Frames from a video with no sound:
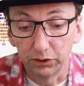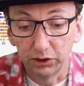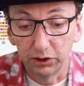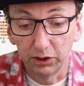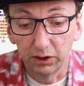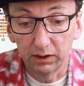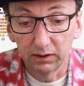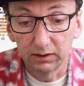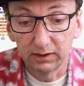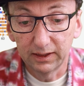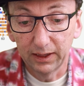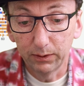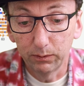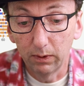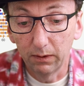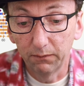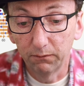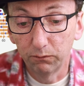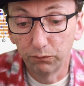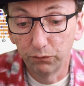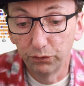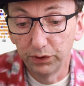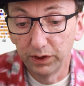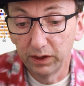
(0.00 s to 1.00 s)
So you can see
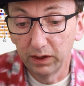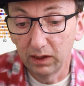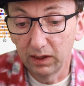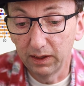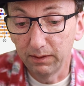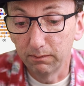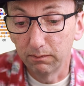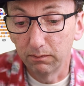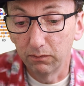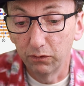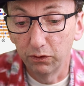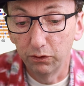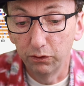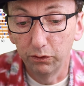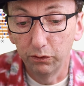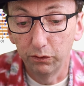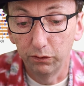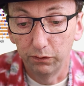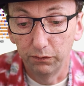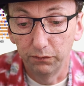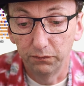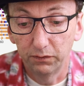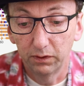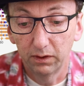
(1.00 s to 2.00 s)
we've really
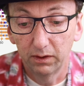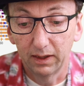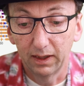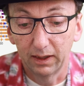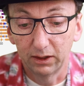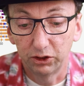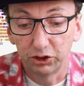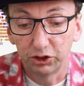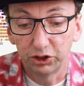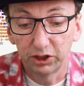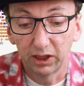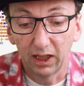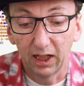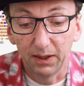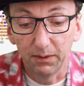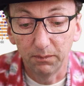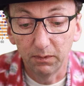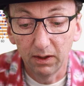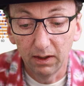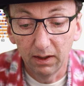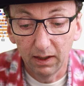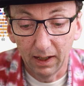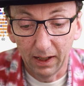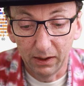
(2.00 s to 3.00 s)
moved that
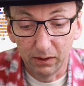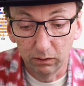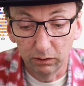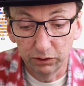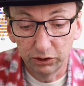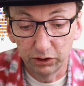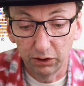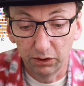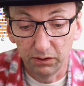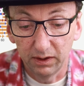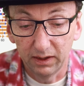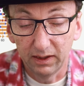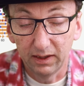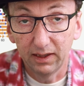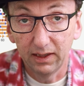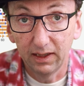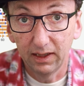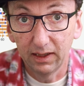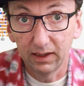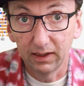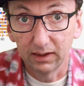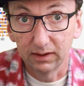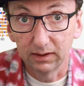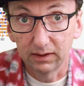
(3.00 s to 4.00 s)
shape, and also the
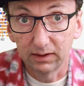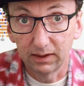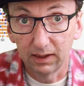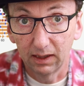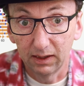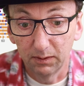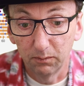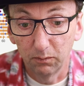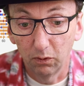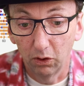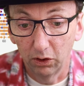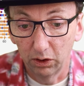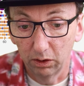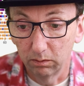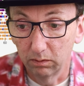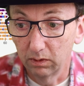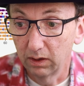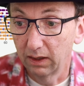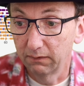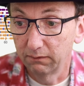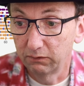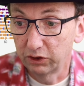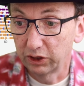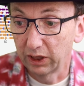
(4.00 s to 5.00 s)
years down the bottom
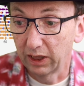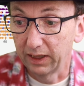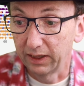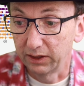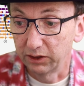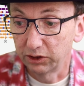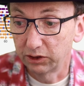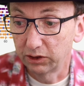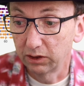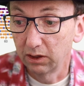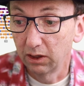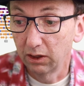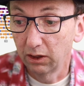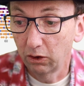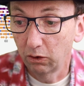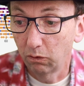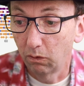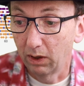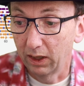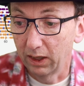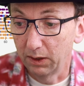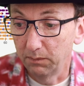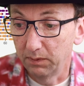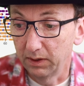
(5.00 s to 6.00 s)
have changed
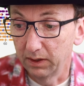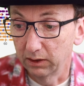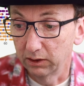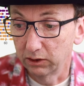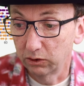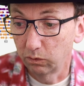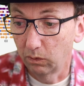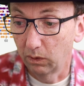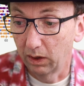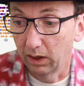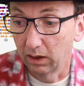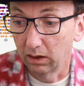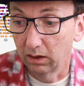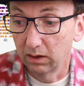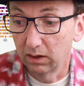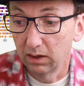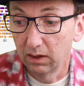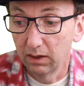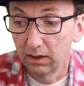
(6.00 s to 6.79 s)
quite a bit as well.